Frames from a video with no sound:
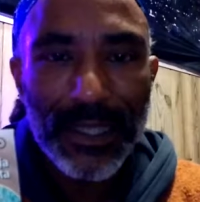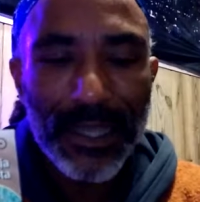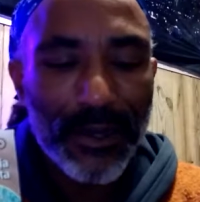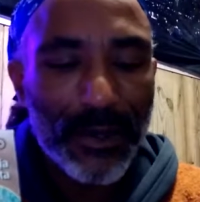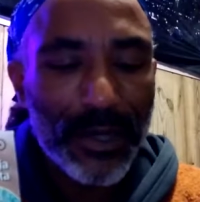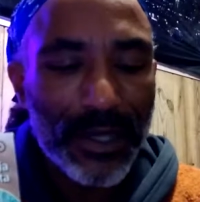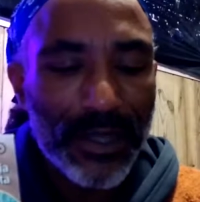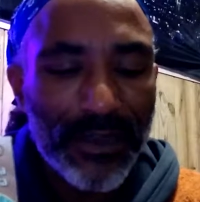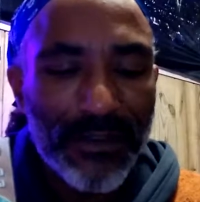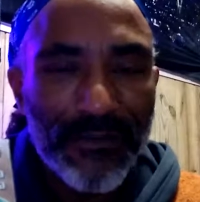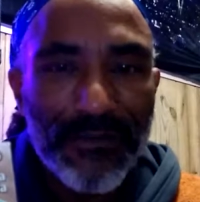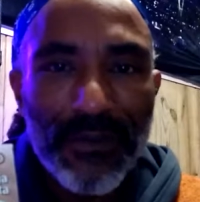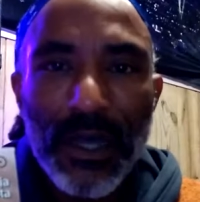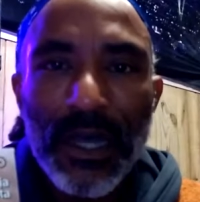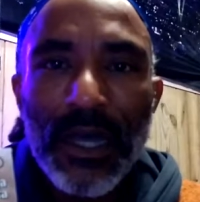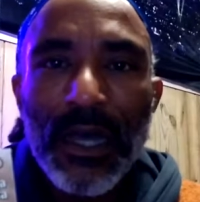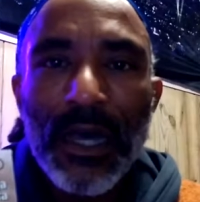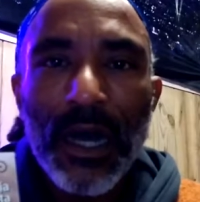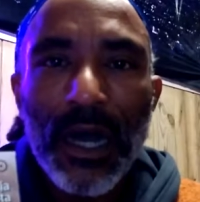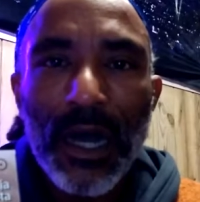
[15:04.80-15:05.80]
in the area
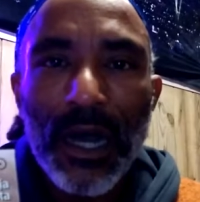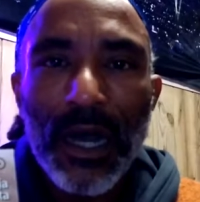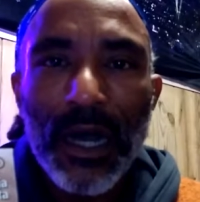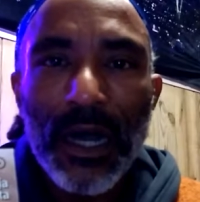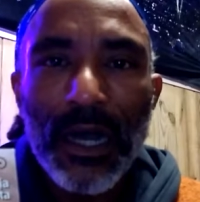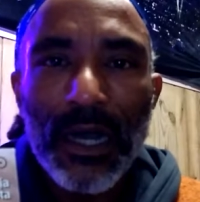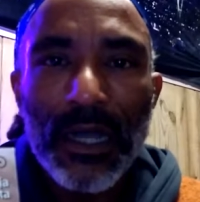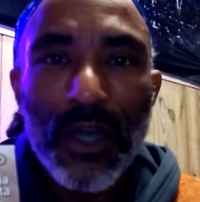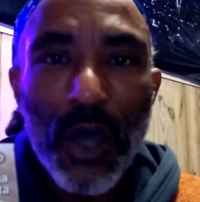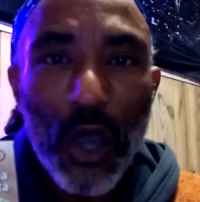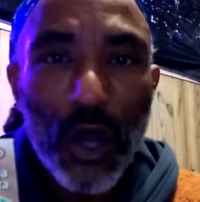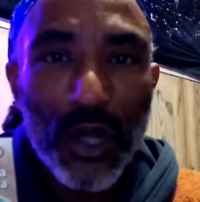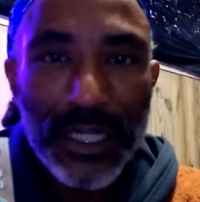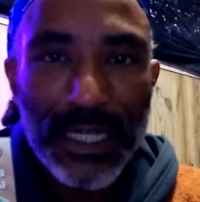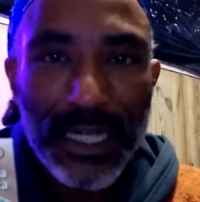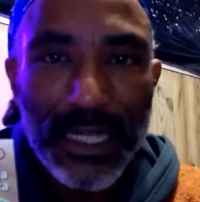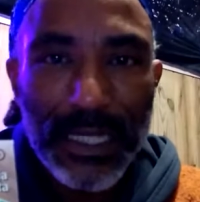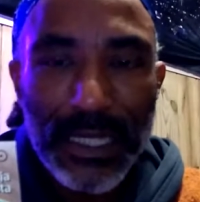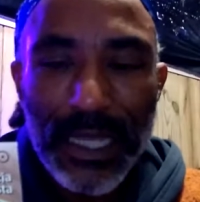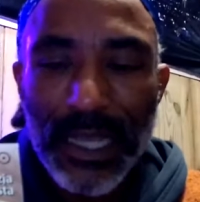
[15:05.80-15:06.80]
of
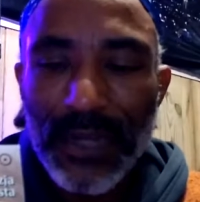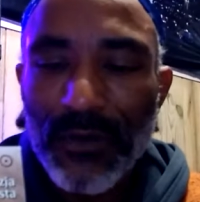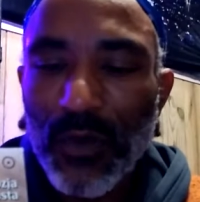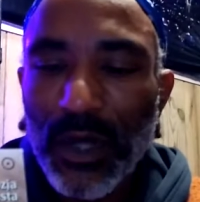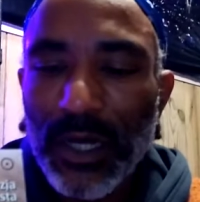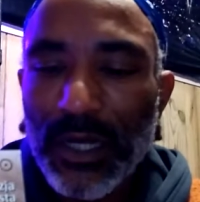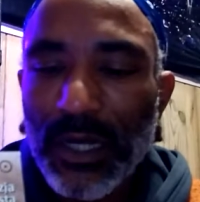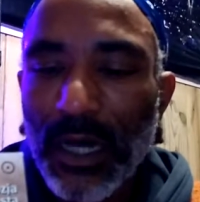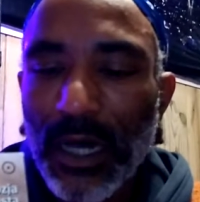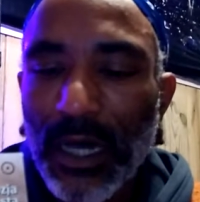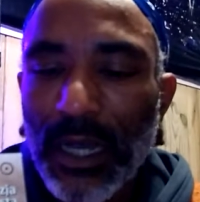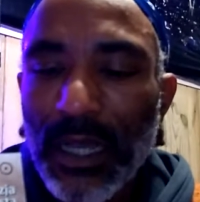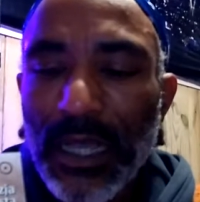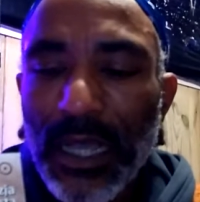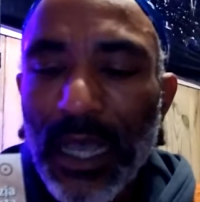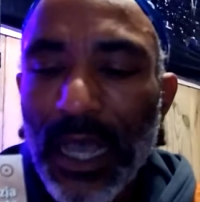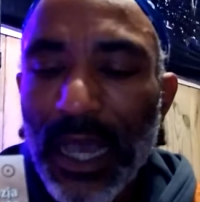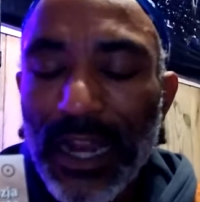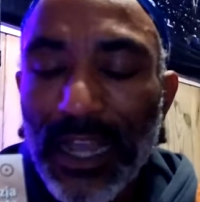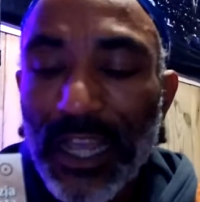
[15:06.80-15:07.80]
gardening and whatnot,
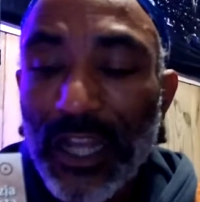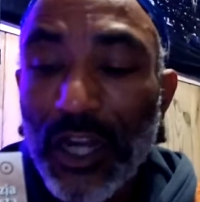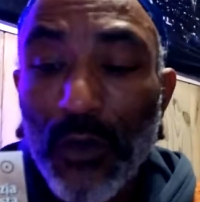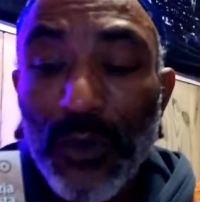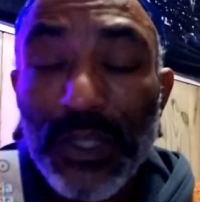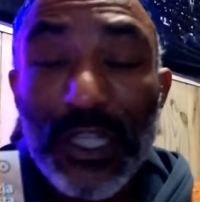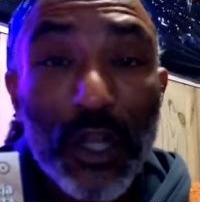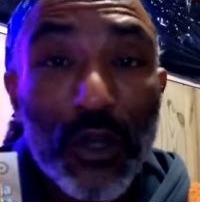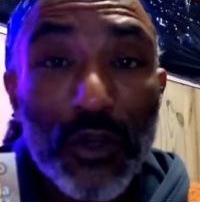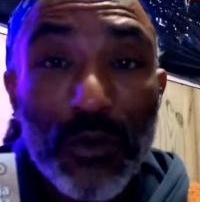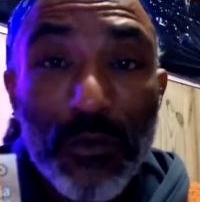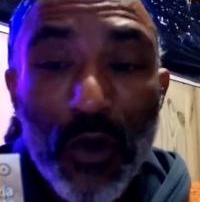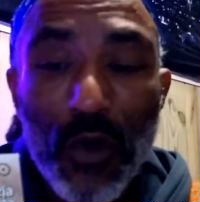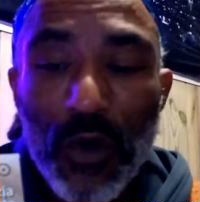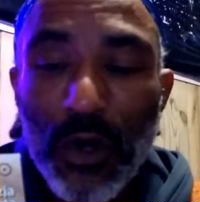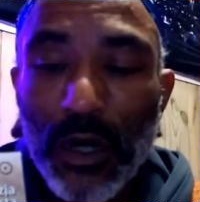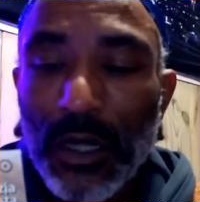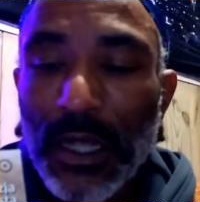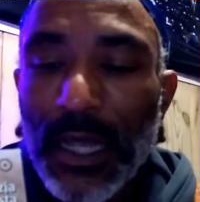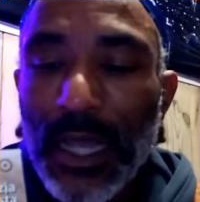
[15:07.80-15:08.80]
and I can always learn
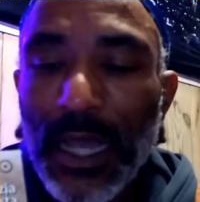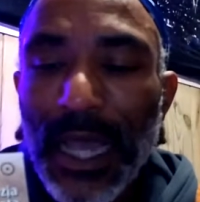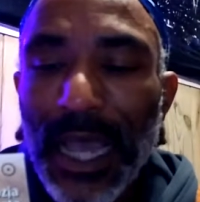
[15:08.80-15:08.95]
more.